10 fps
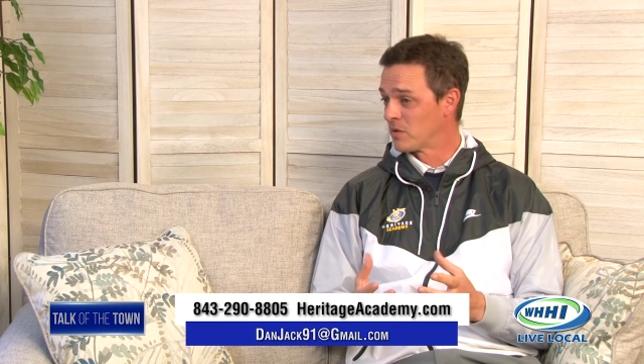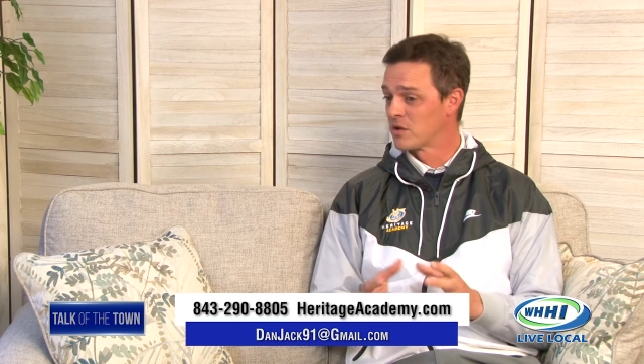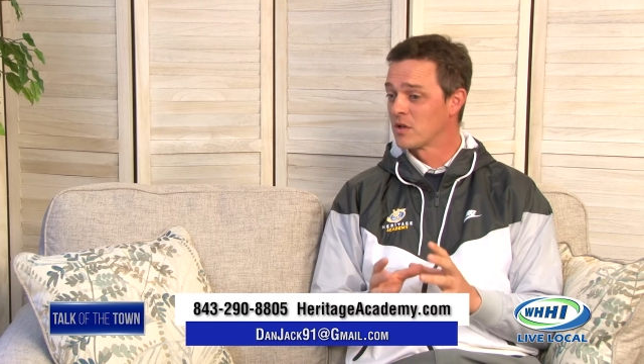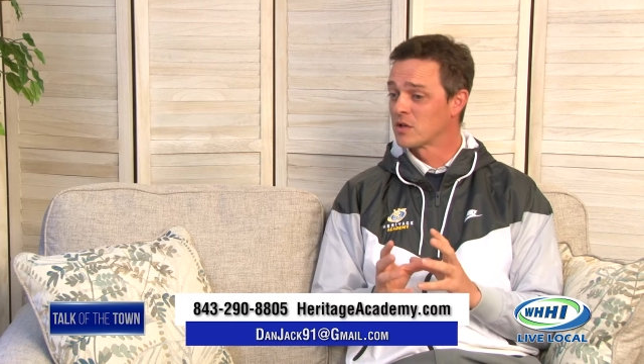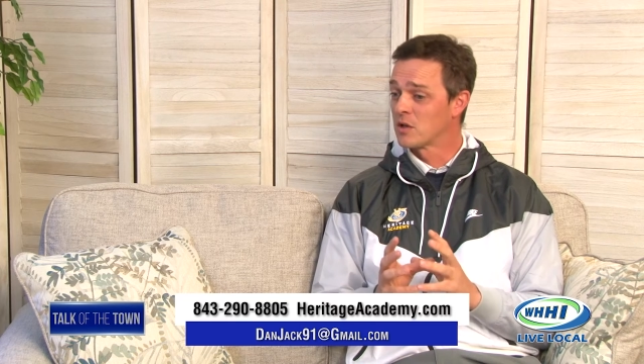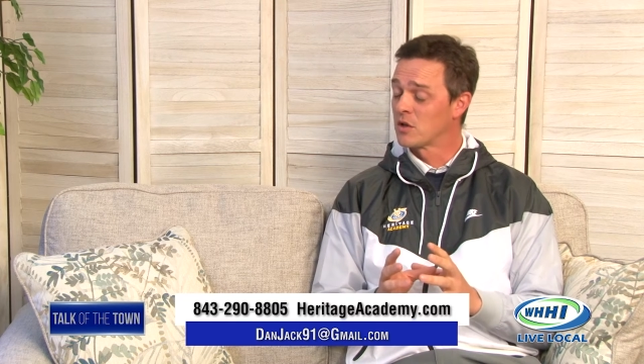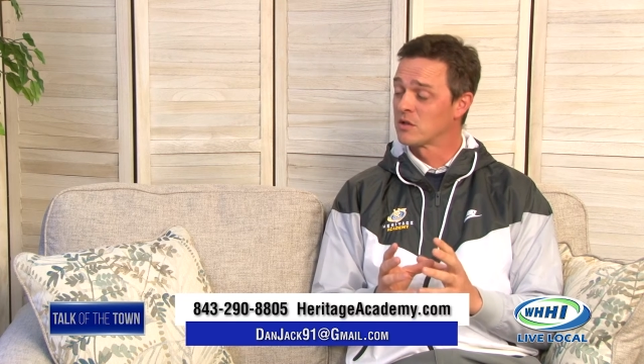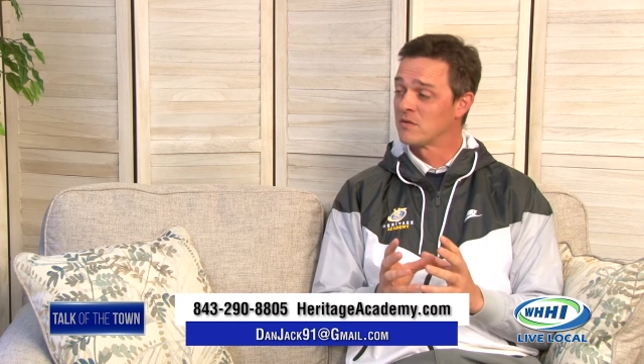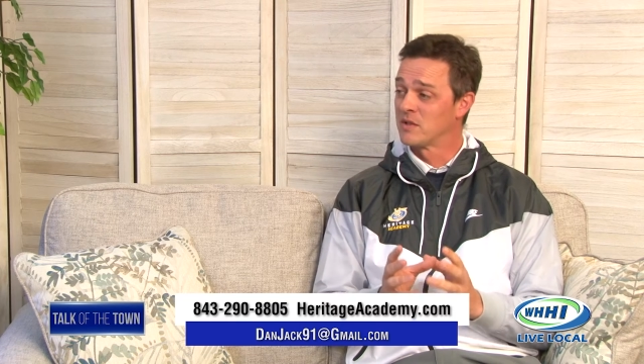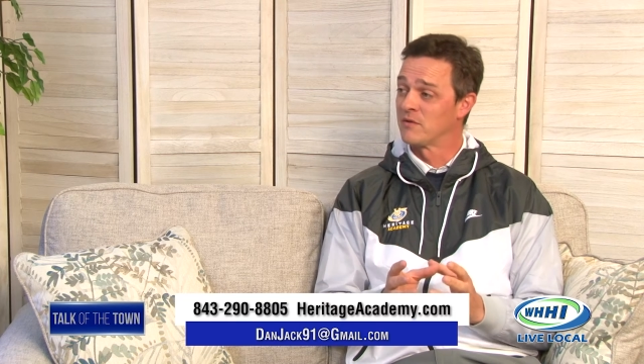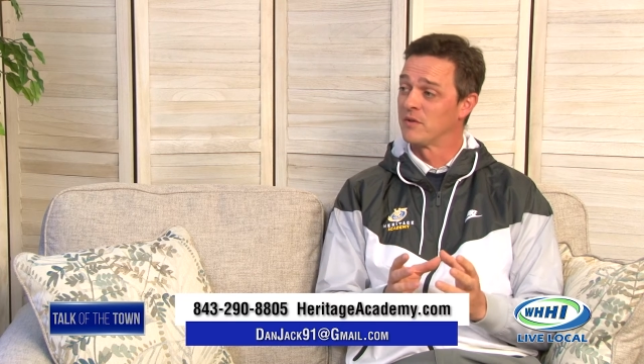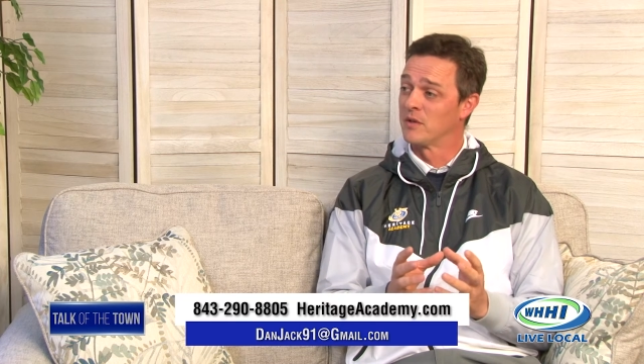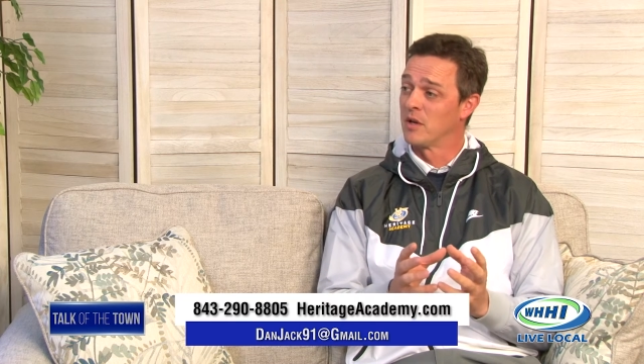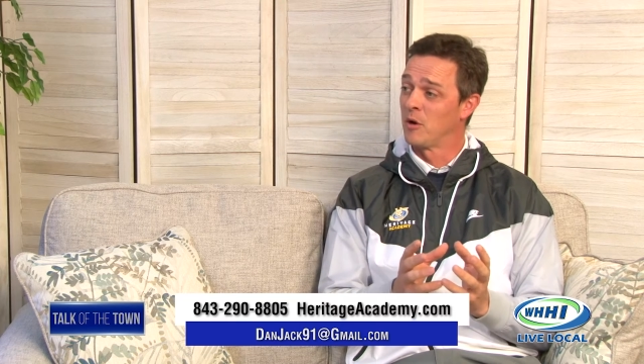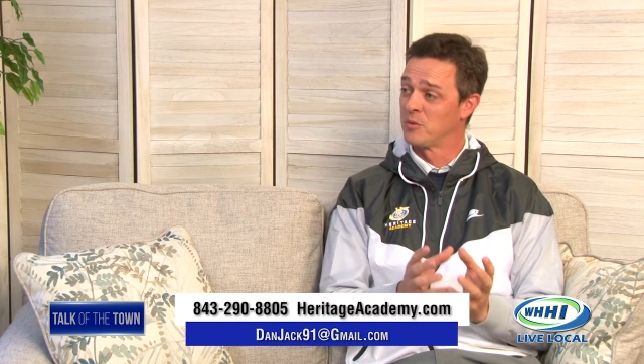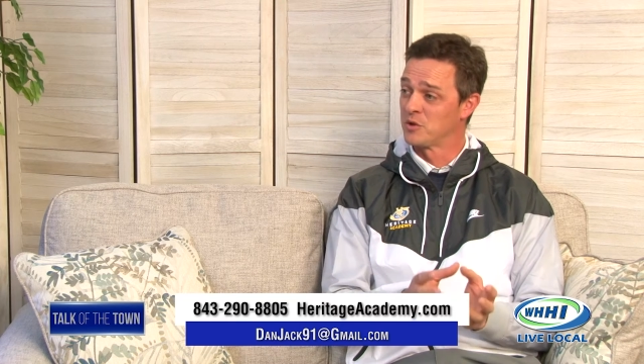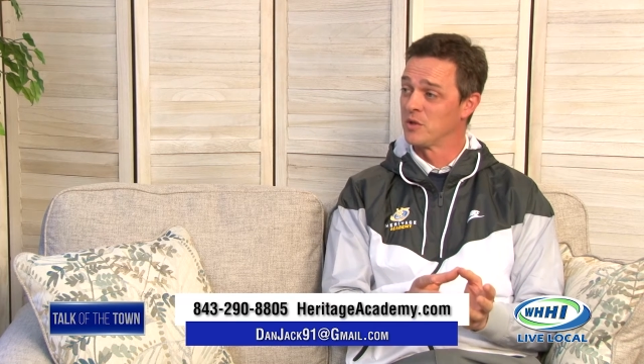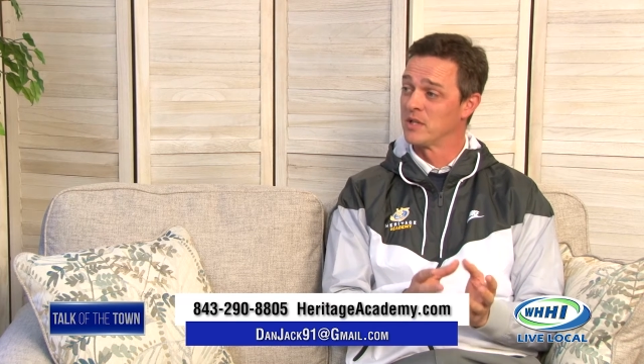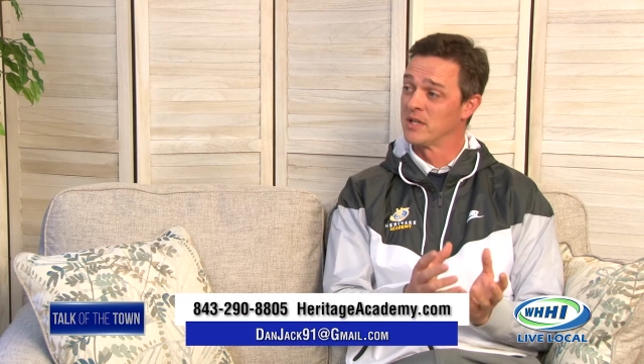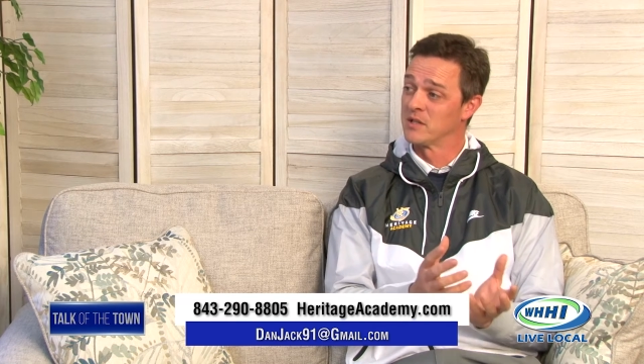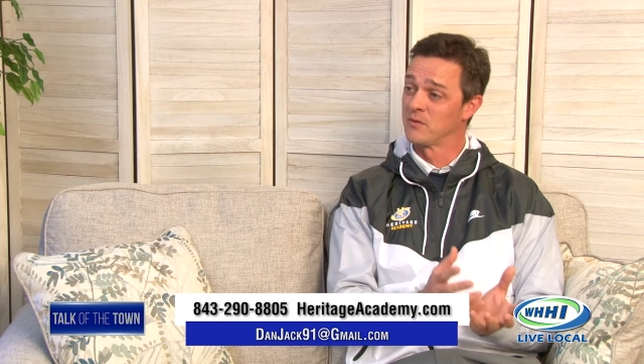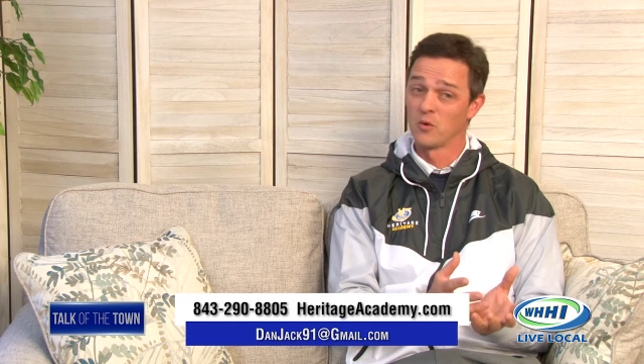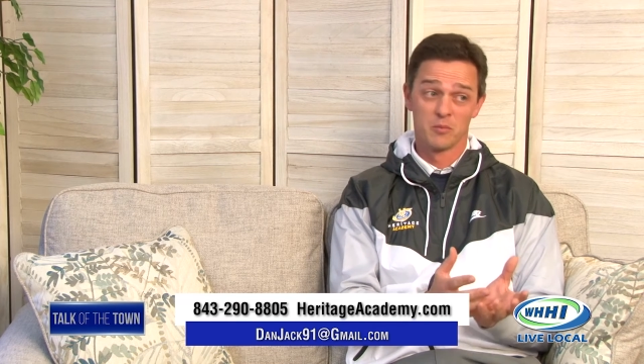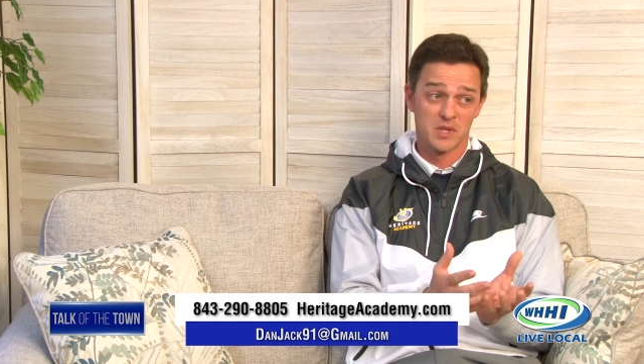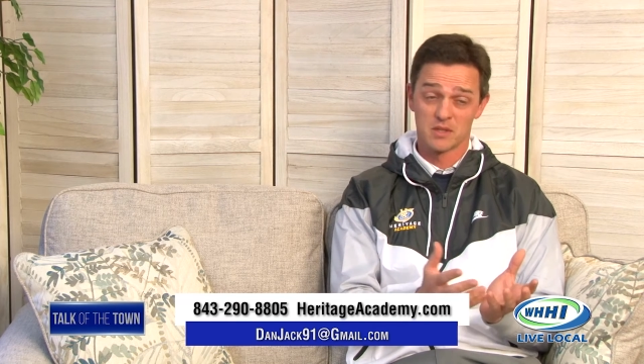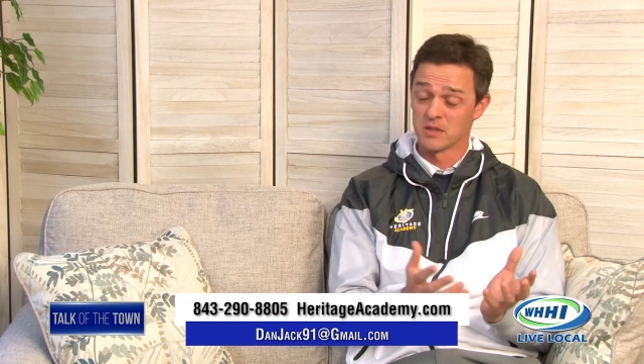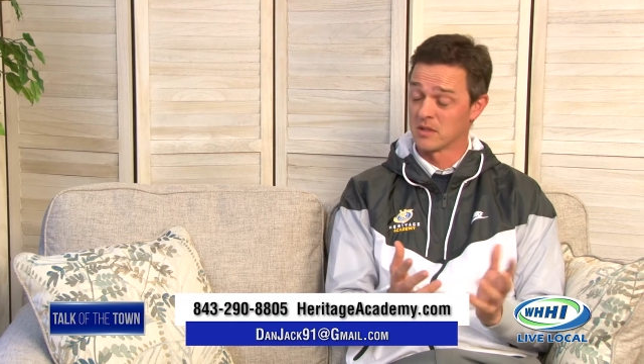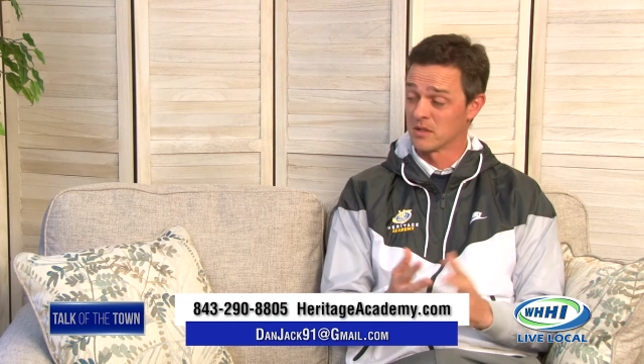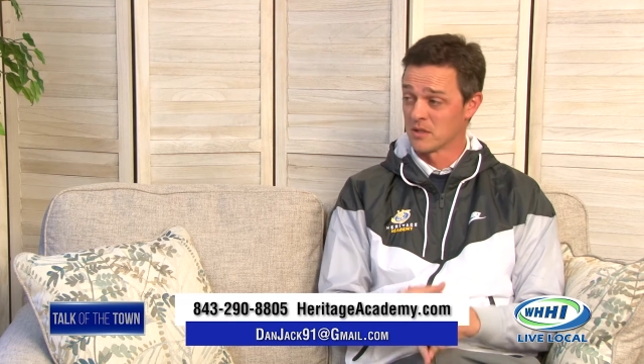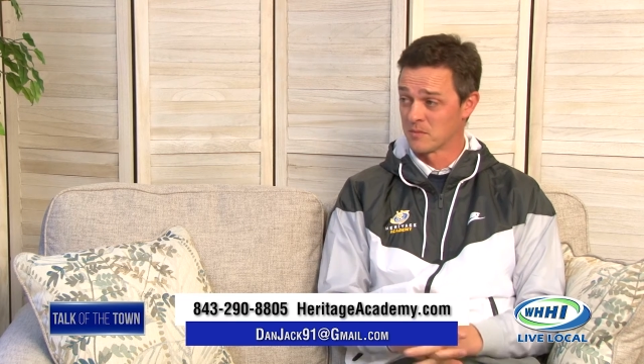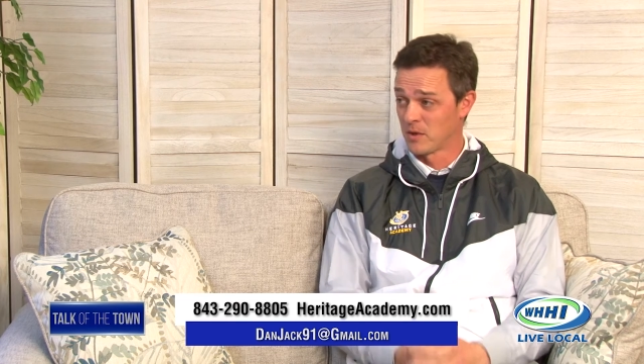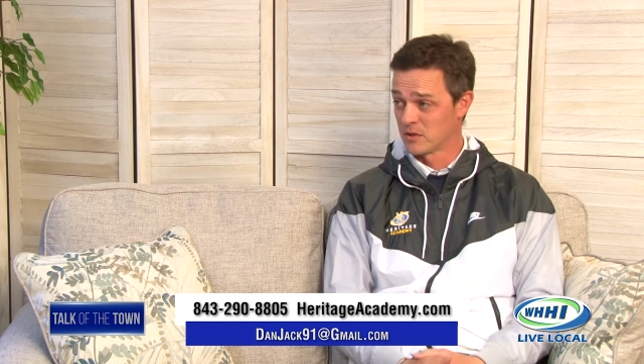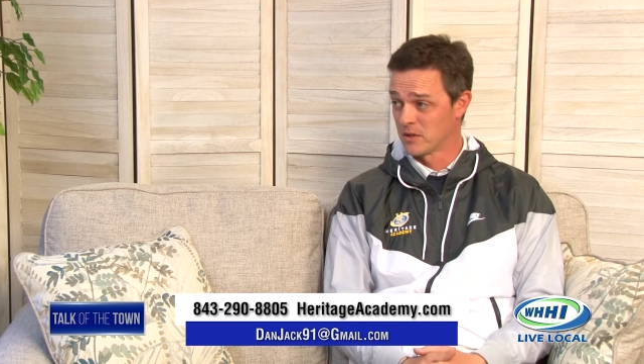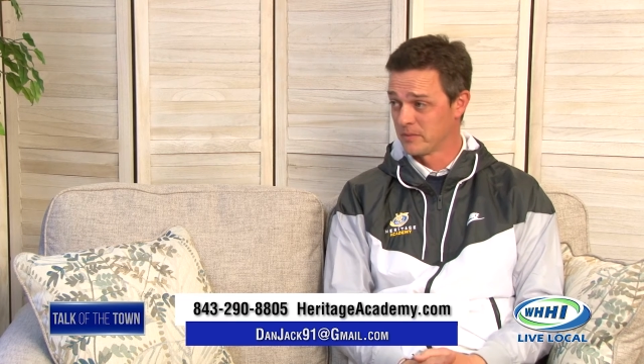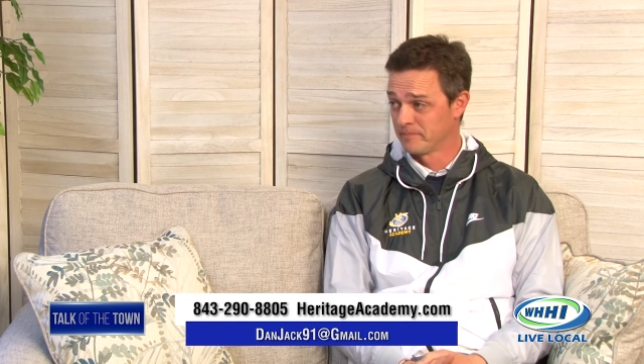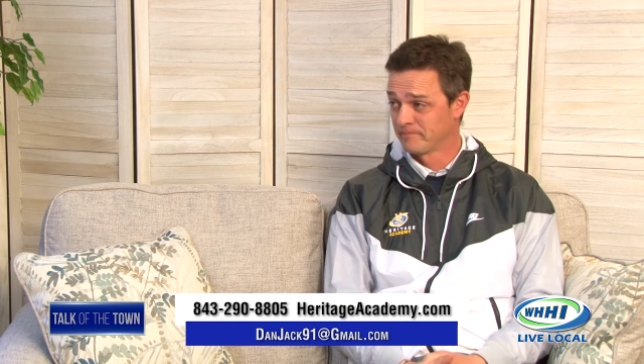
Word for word: So there's lots of different opportunities for businesses to sponsor.